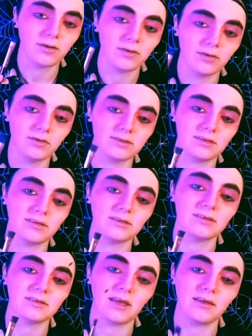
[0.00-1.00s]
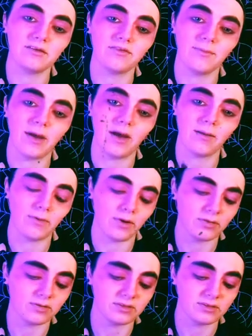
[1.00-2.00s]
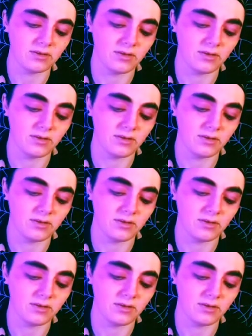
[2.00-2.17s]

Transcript: Use this that I use for my eyebrows,